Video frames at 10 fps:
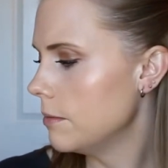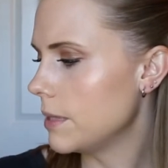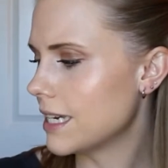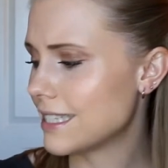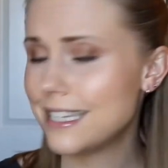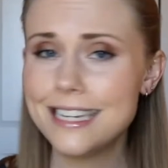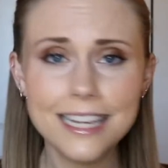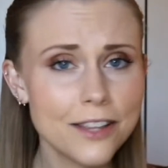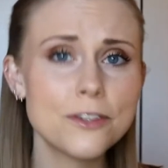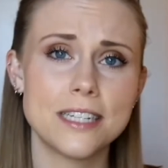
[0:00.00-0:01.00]
Because any
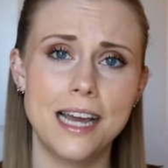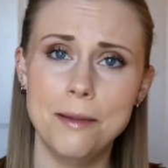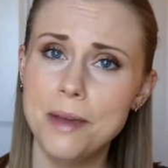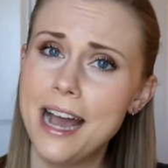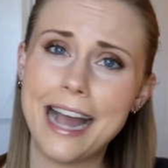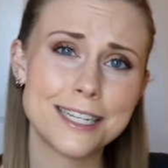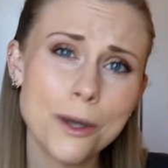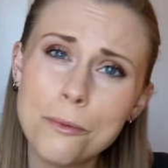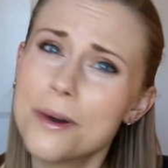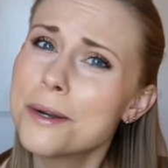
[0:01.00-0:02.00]
other time, I
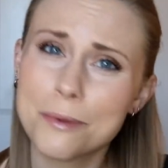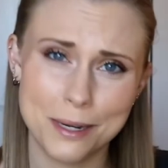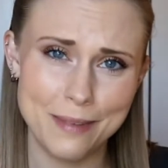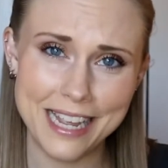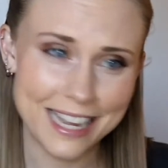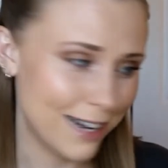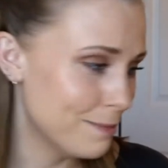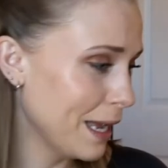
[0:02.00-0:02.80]
don't want to wear makeup